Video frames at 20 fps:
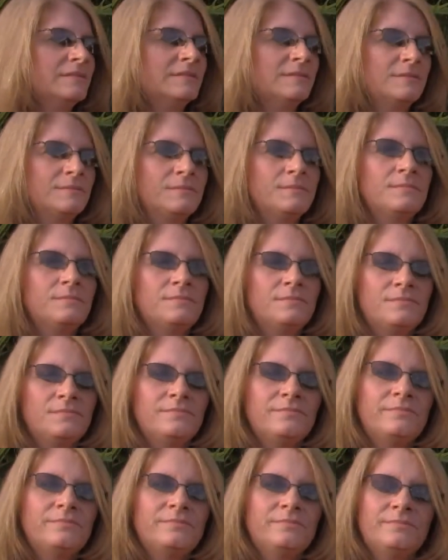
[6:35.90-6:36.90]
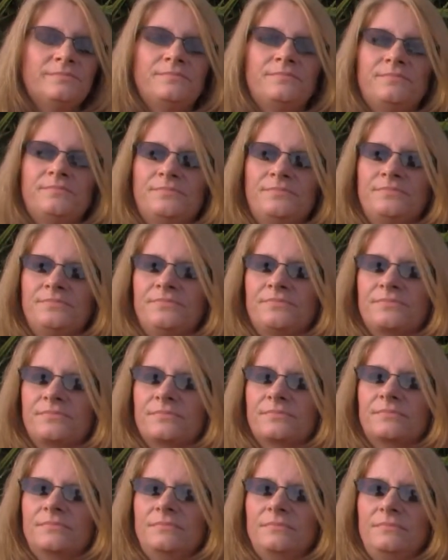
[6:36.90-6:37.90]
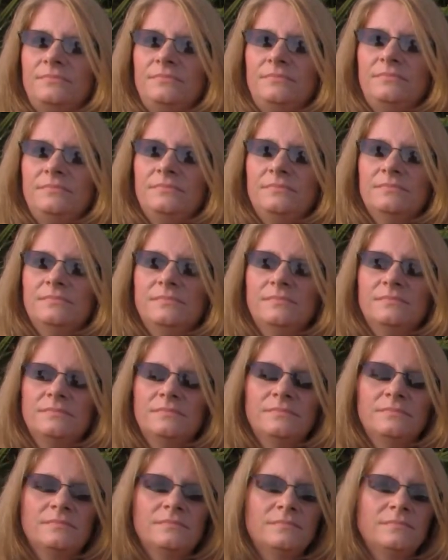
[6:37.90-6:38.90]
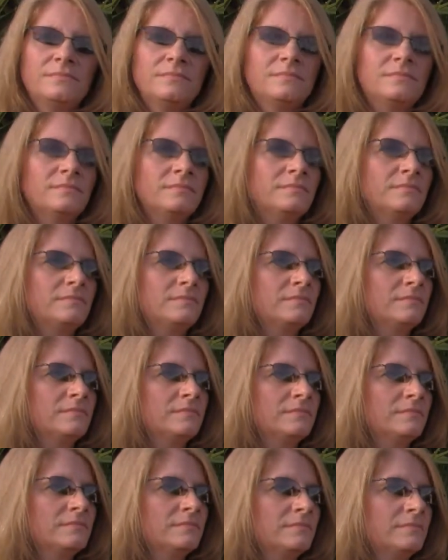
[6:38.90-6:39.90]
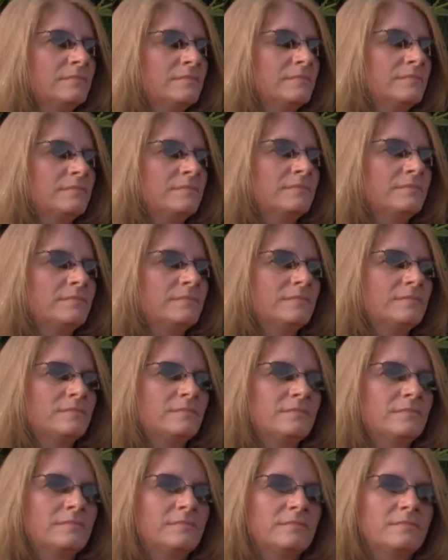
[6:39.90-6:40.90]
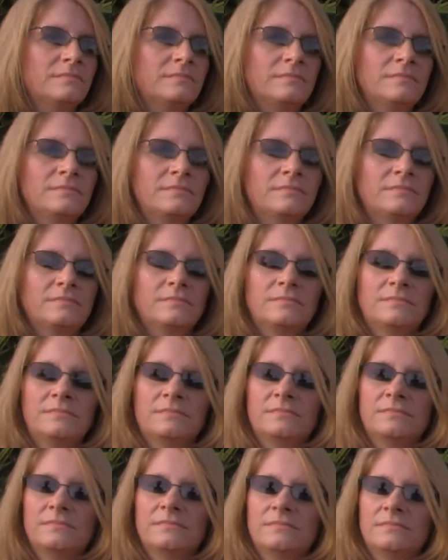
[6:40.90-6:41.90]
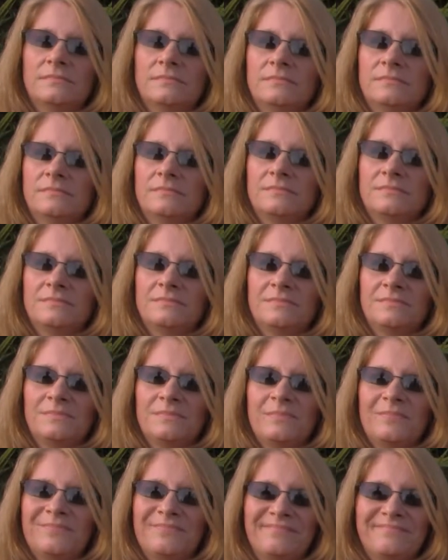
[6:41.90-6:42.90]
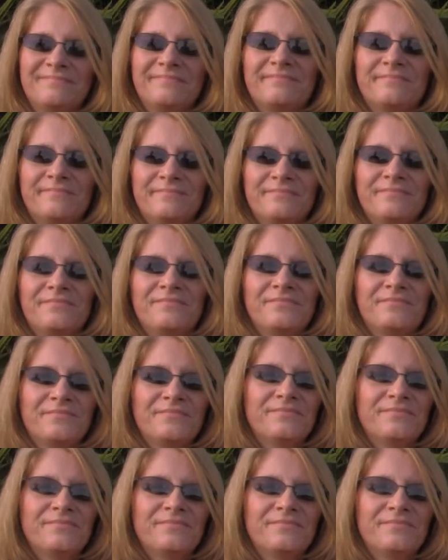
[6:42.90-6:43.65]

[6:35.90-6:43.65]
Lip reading: This person isn't speaking.